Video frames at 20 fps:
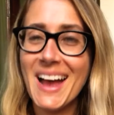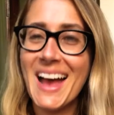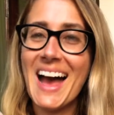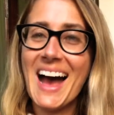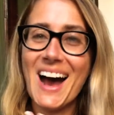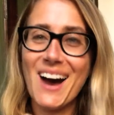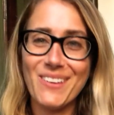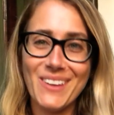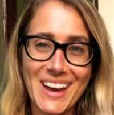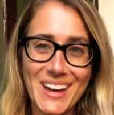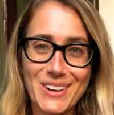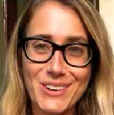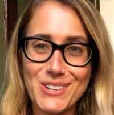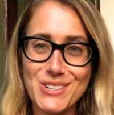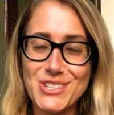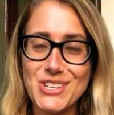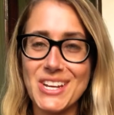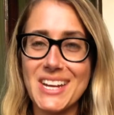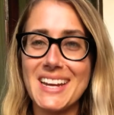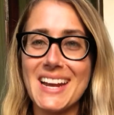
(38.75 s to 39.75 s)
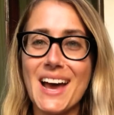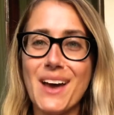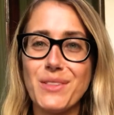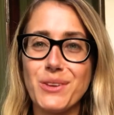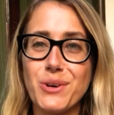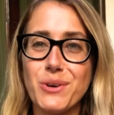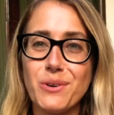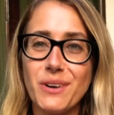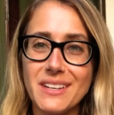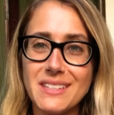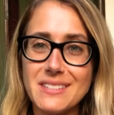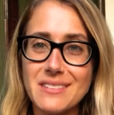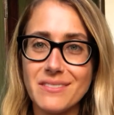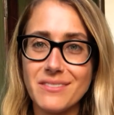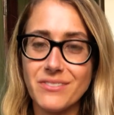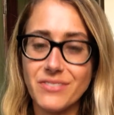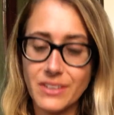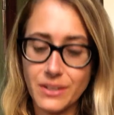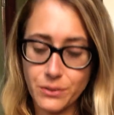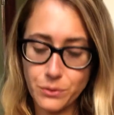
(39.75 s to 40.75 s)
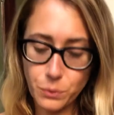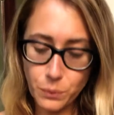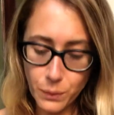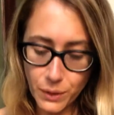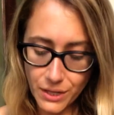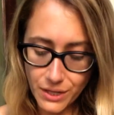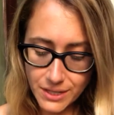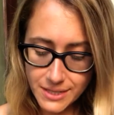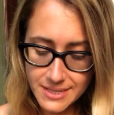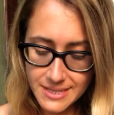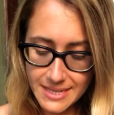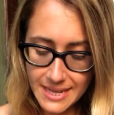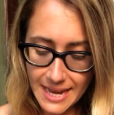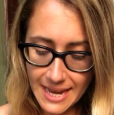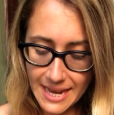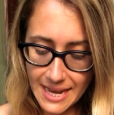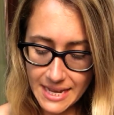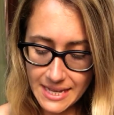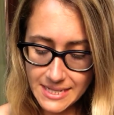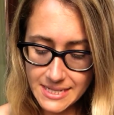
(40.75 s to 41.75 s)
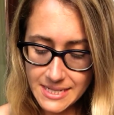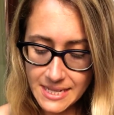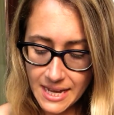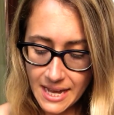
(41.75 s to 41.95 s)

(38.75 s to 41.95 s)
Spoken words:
how energy and how the quantum field works. And